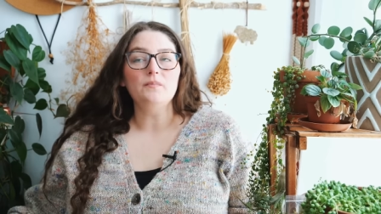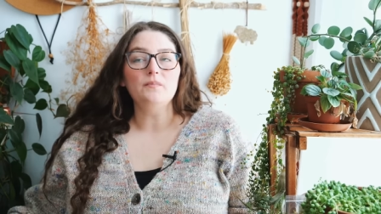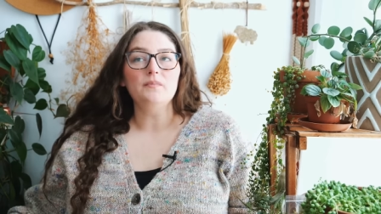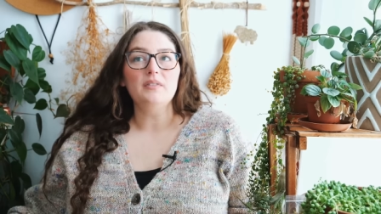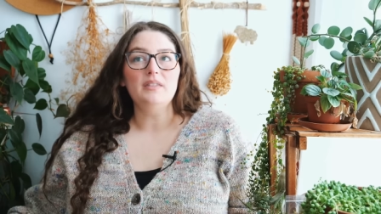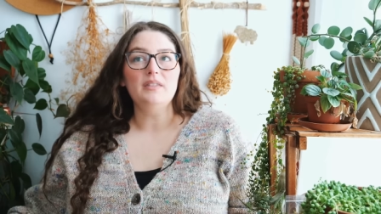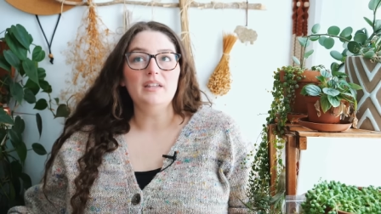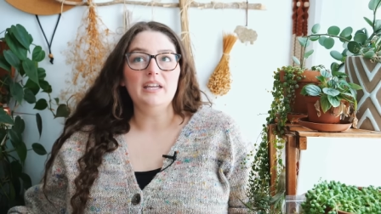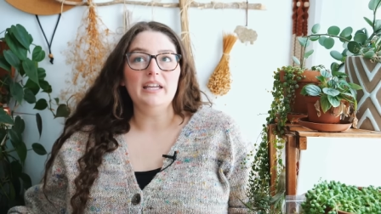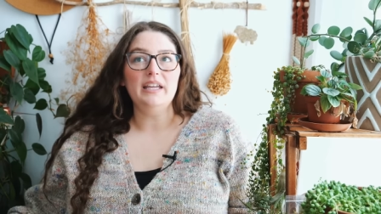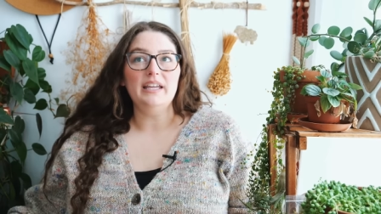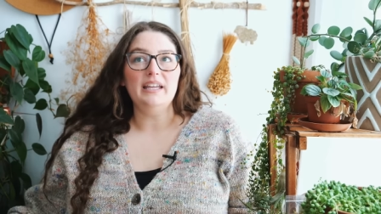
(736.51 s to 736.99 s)

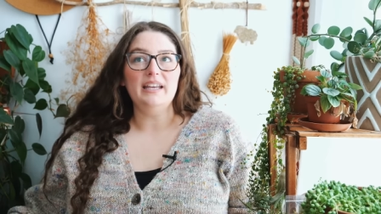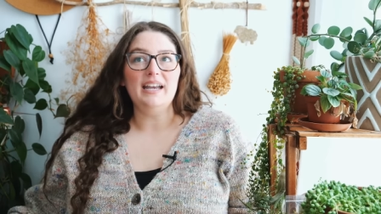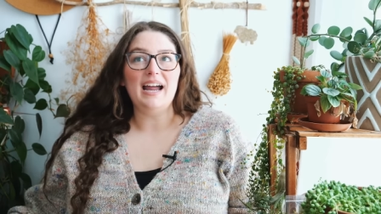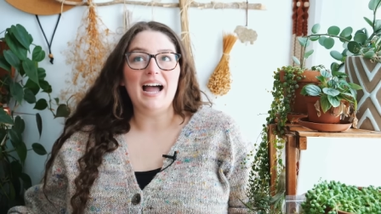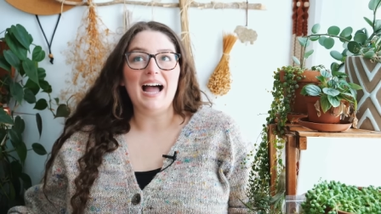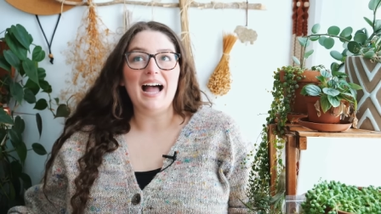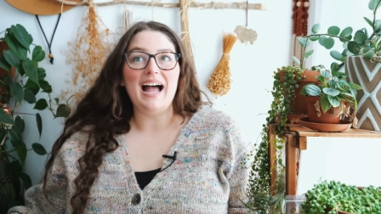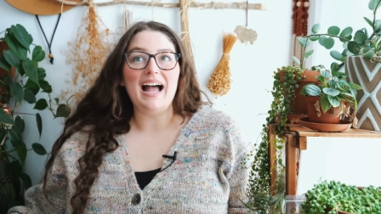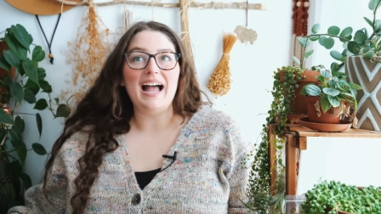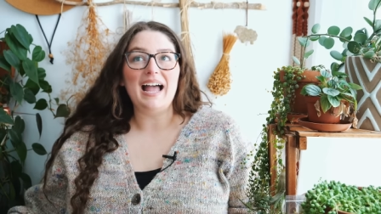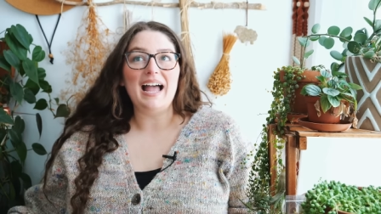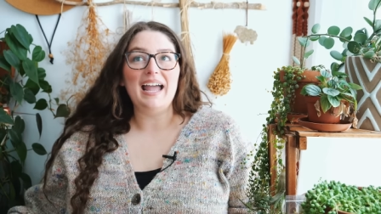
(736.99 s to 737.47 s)
than
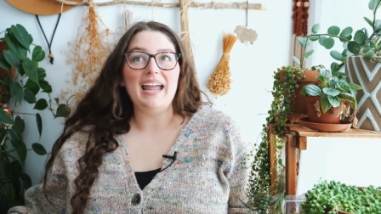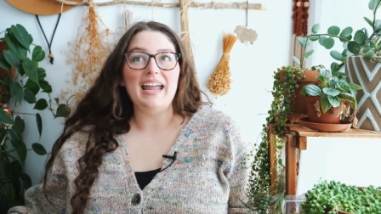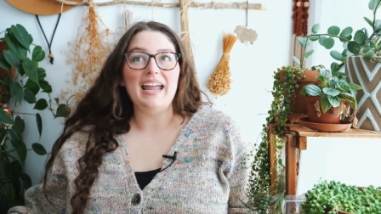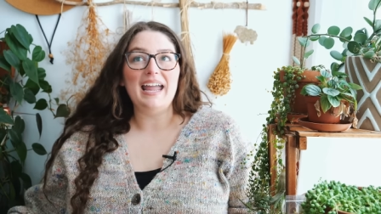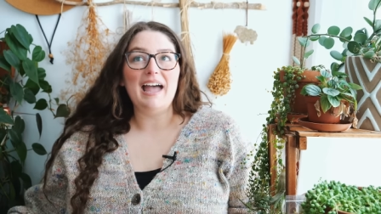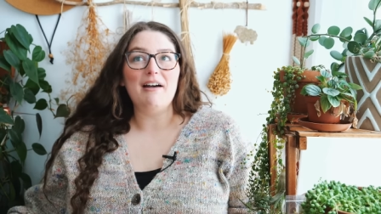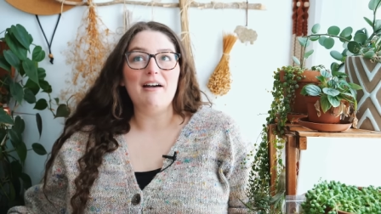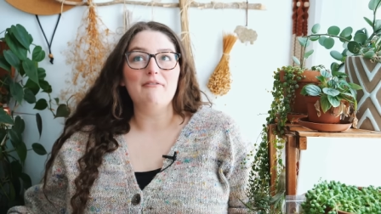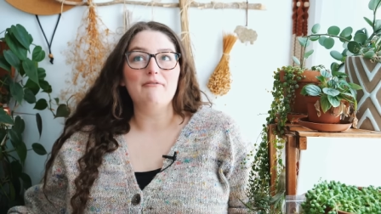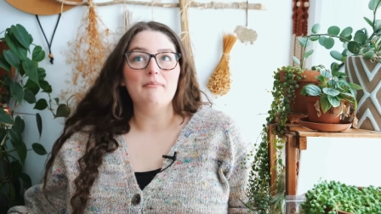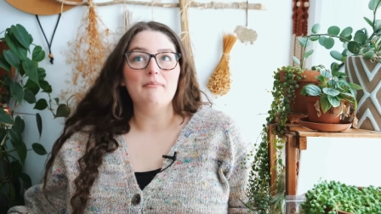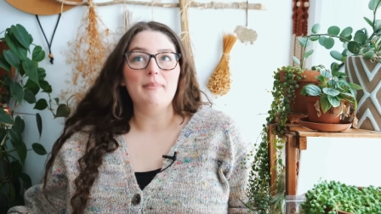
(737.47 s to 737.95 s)
I
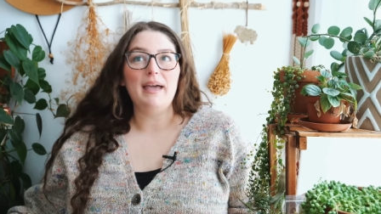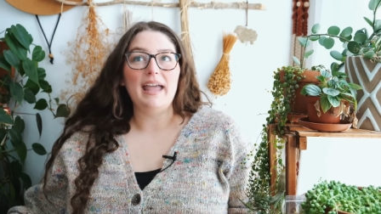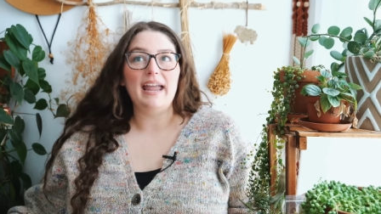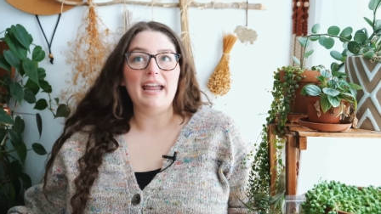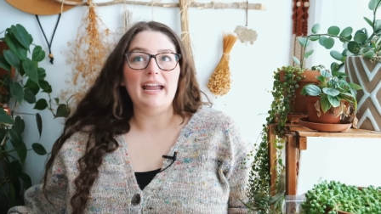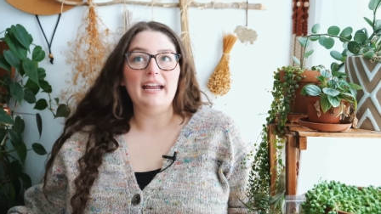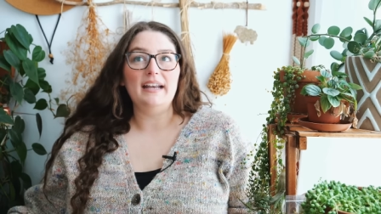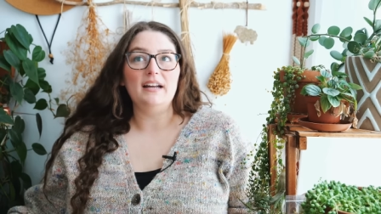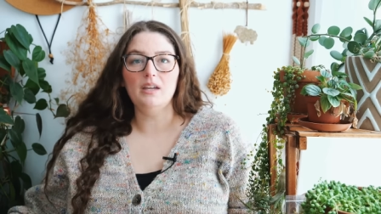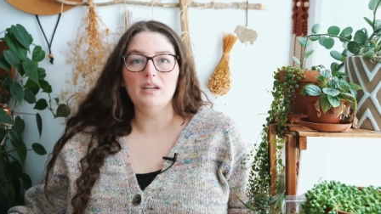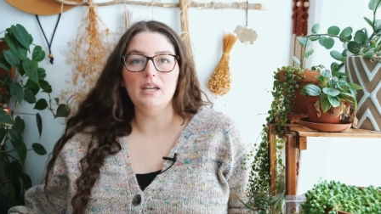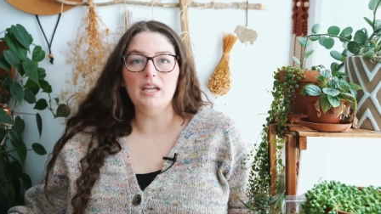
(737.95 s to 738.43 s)
have
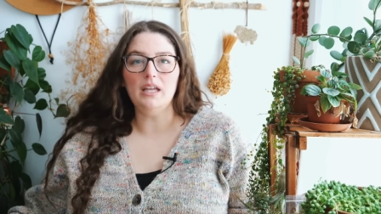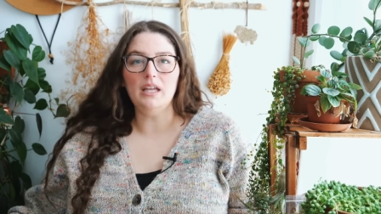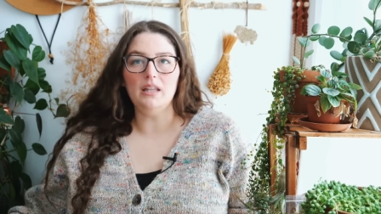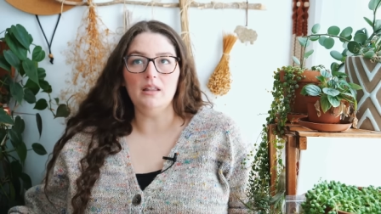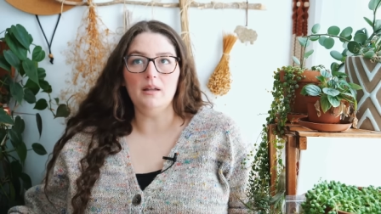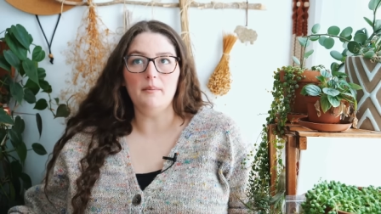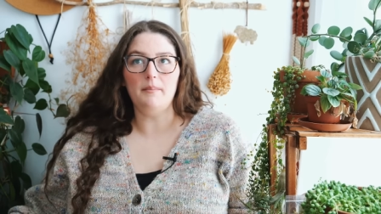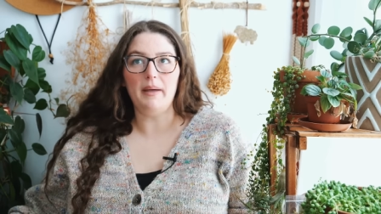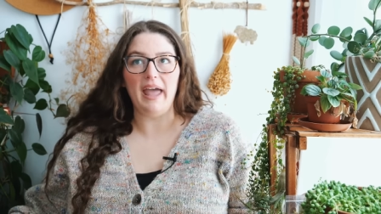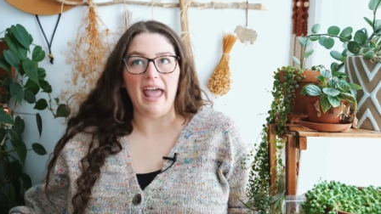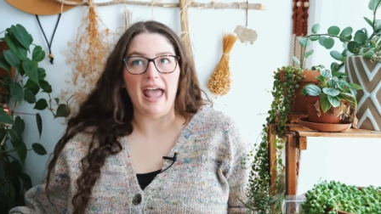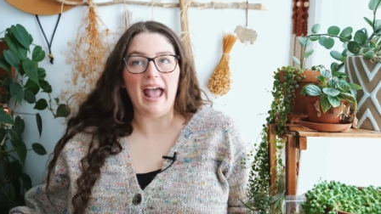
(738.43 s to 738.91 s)
made in
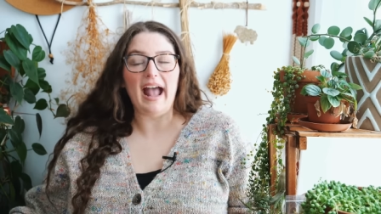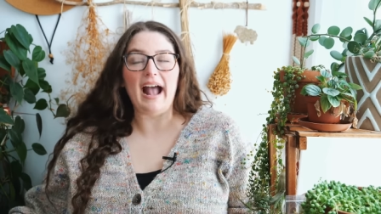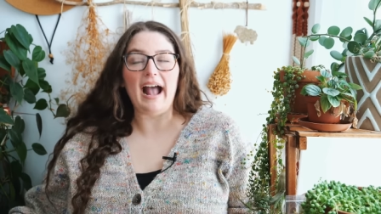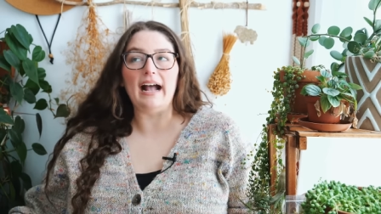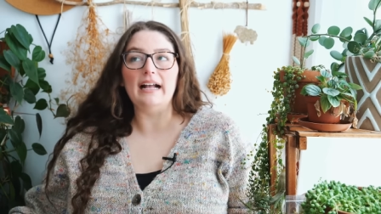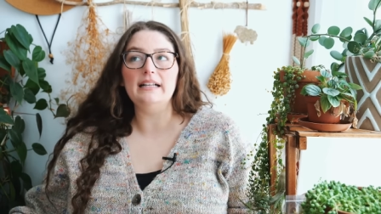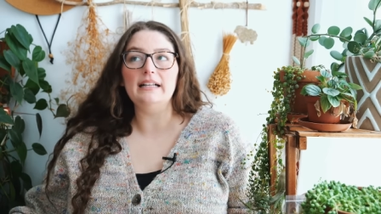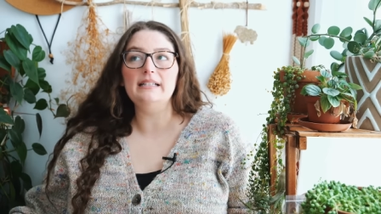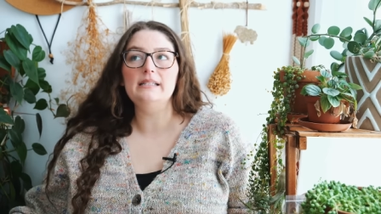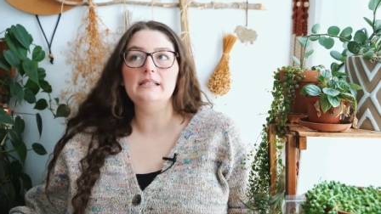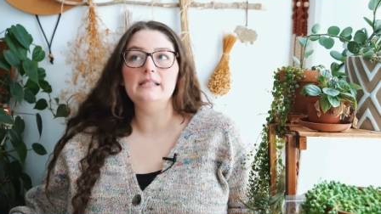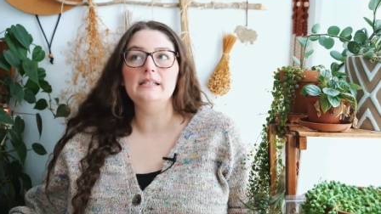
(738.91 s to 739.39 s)
the
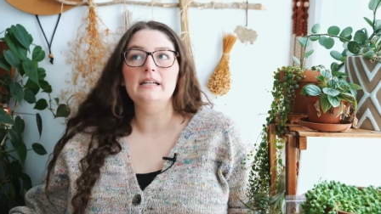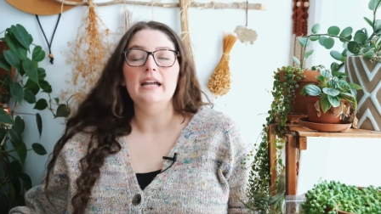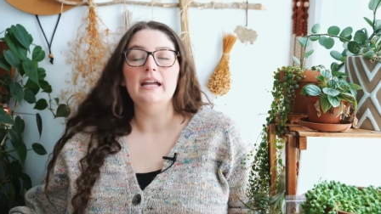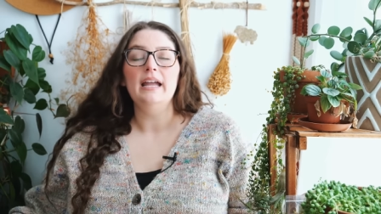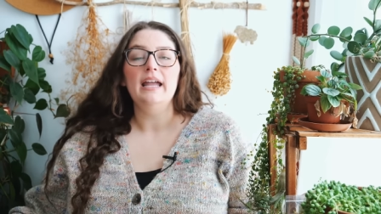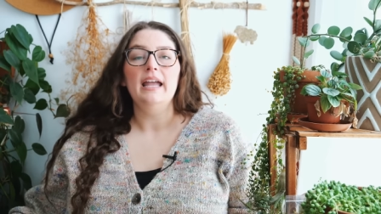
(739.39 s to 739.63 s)
past.